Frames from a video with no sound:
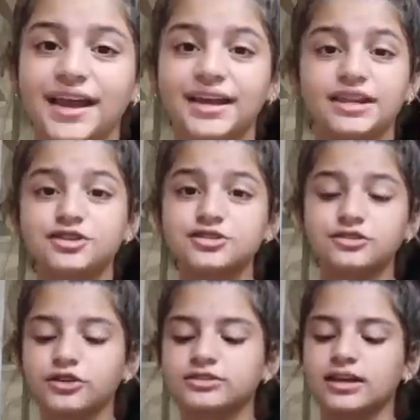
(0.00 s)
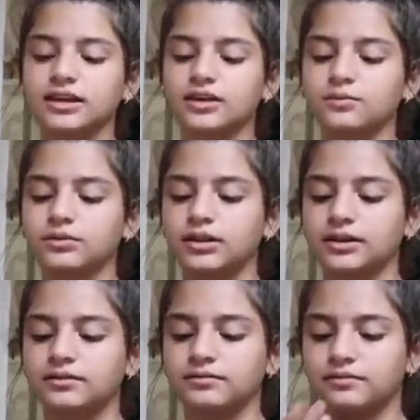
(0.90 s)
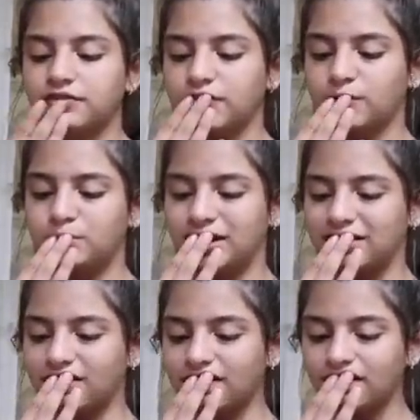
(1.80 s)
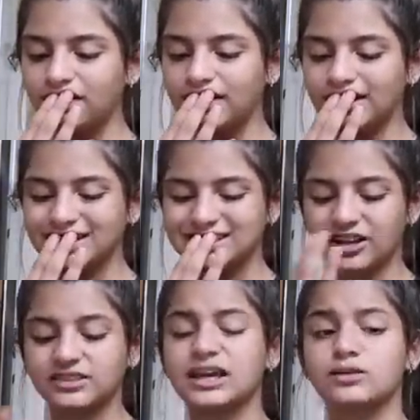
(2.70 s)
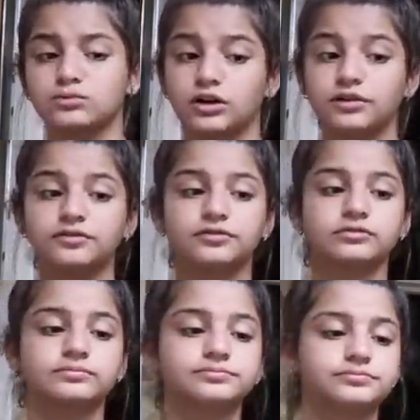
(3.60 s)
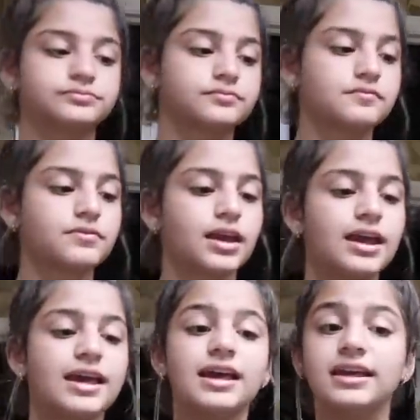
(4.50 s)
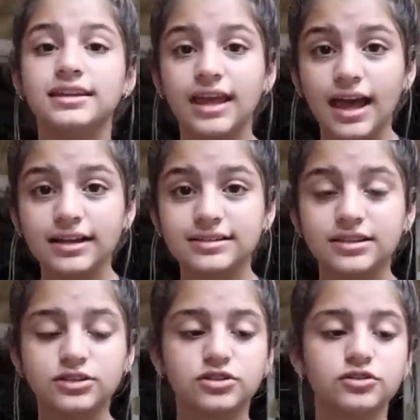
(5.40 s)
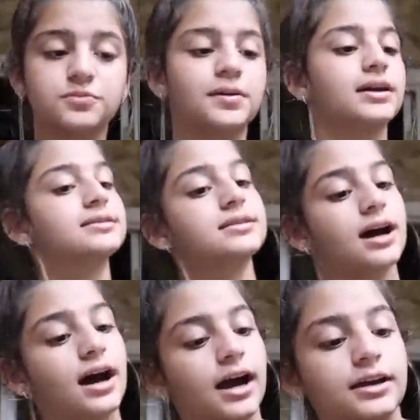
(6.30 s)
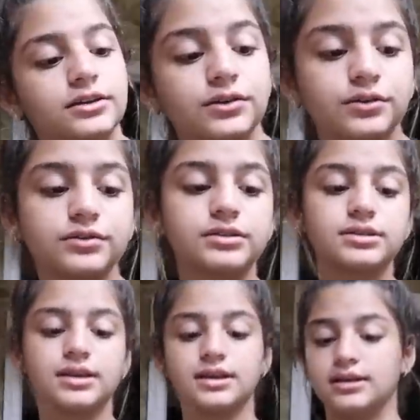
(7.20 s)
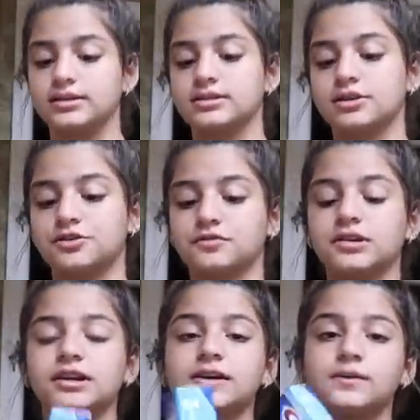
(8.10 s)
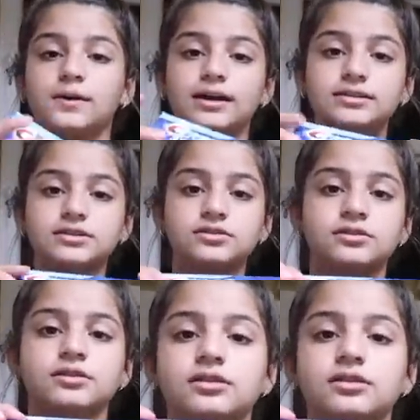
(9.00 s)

And it just looks like it would like feel better because not that rough. Next, the toothpaste I use is the 3D Crest